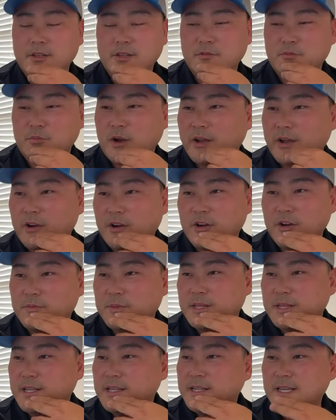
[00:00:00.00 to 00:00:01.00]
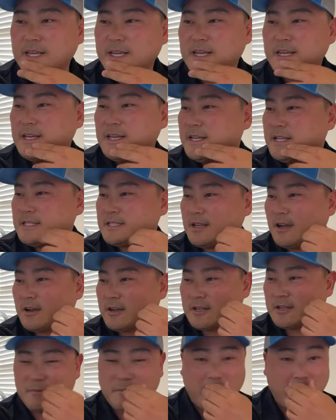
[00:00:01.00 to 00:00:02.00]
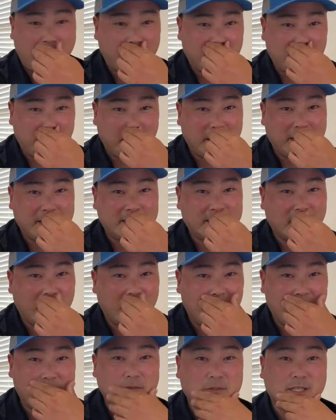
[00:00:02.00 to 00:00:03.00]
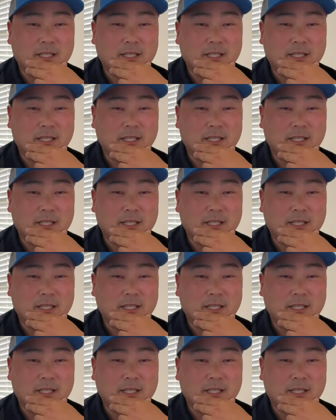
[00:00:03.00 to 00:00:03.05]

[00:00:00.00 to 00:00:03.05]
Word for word: You probably heard me talking about it many times.